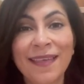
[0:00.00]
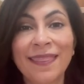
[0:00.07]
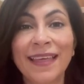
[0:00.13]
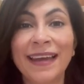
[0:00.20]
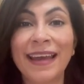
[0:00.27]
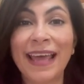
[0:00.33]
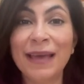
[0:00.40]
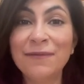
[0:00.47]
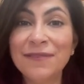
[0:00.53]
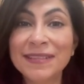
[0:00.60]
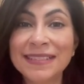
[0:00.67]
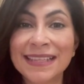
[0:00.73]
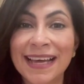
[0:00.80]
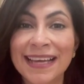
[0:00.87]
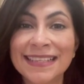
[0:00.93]
that
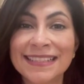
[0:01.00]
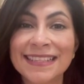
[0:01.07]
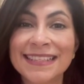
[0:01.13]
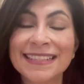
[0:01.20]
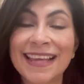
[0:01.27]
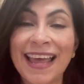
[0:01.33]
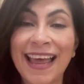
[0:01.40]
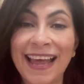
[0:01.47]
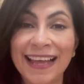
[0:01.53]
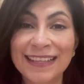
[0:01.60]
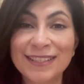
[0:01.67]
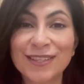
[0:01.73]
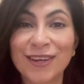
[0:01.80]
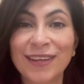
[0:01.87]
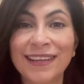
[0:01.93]
emphasizes
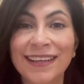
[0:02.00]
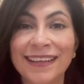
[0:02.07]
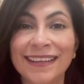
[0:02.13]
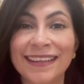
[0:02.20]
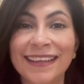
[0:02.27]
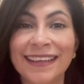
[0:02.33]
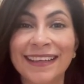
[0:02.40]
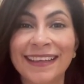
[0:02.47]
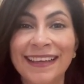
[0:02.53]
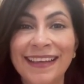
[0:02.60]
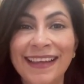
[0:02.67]
hands-on learning